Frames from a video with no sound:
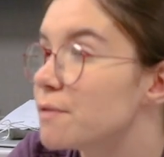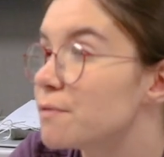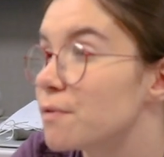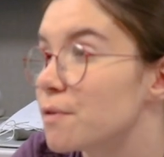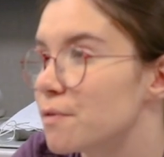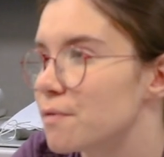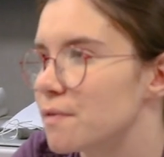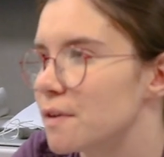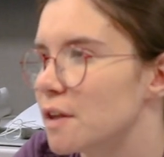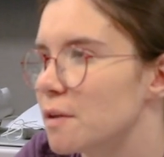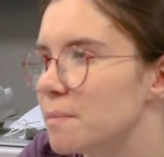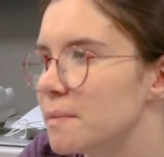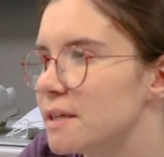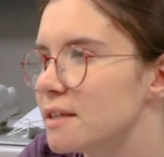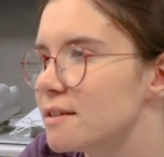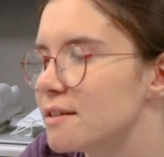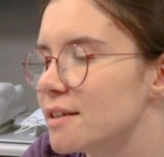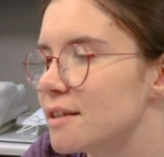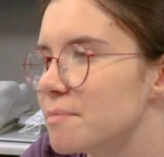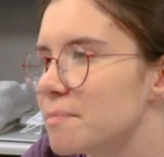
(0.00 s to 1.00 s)
find
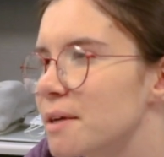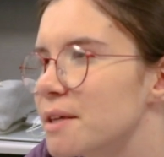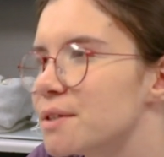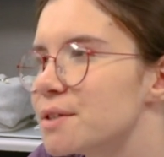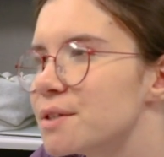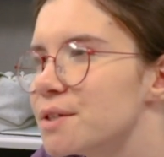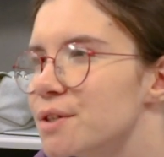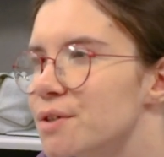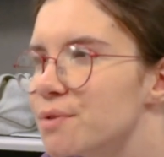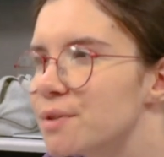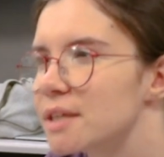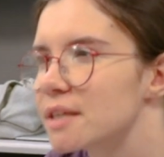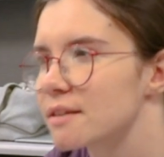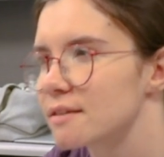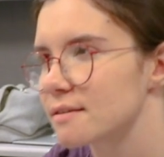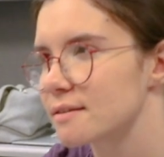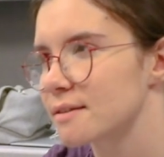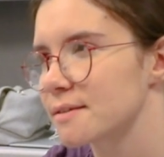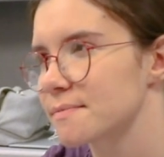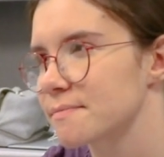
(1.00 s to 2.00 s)
fulfillment in my
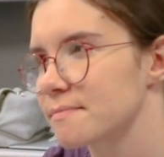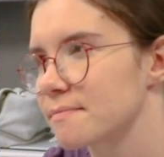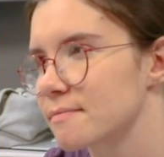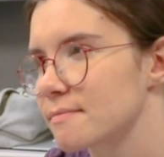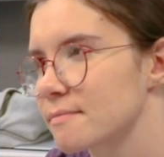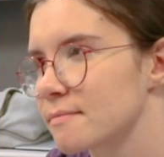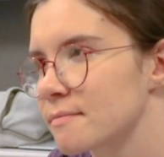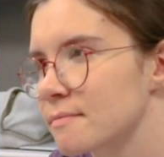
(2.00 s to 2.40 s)
students.